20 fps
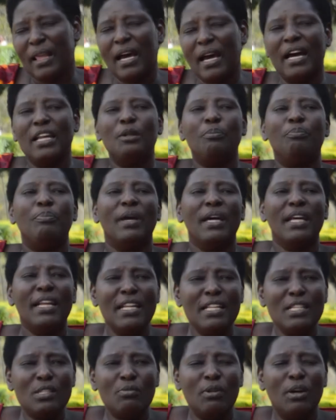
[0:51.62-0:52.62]
and
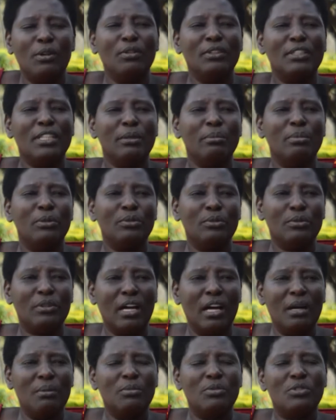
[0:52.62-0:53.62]
parents were not able to
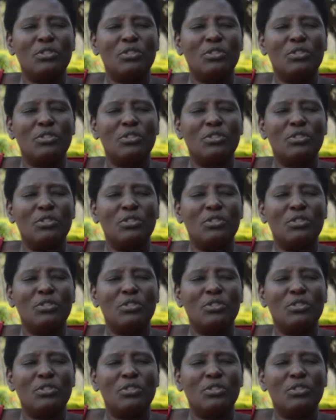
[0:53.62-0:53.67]
come.